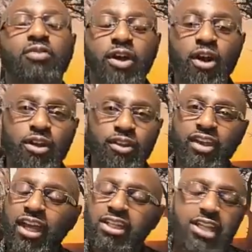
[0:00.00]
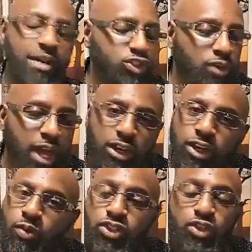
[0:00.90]
regarding the end times. You got to
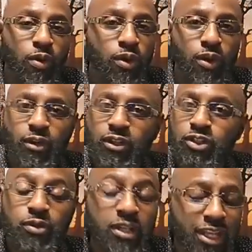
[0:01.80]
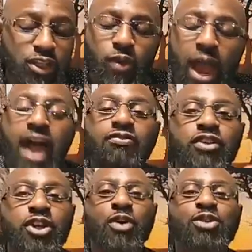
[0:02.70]
know what's going on. You have
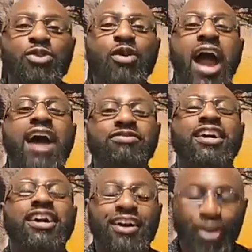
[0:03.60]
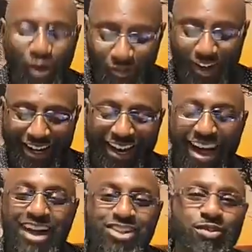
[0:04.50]
to know. You have to. Oh my
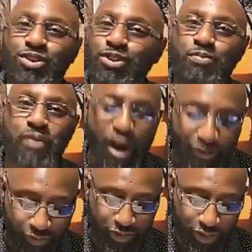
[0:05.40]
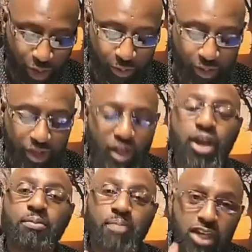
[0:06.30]
gosh, it was so powerful. So
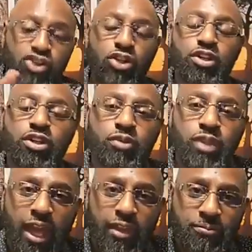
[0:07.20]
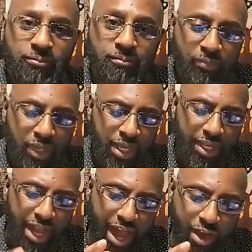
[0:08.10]
make sure you do that.
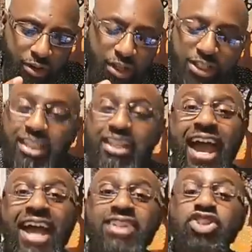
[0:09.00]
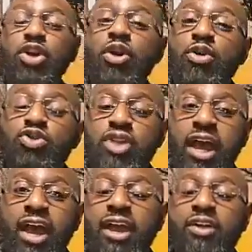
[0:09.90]
Now, today,
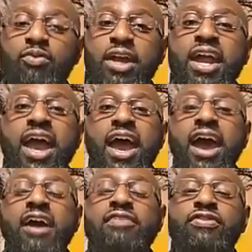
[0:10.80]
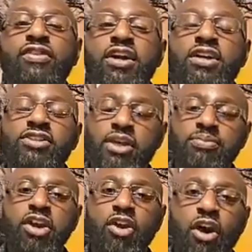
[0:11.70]
Tuesday, we have
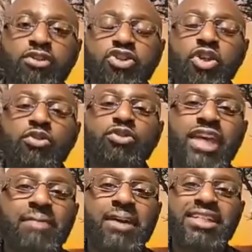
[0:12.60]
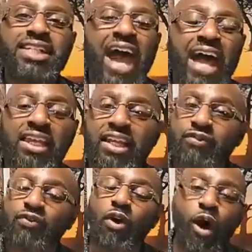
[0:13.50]
something called Tuesday
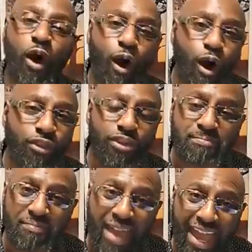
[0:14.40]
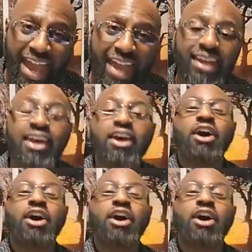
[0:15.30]
Mentality for all the men.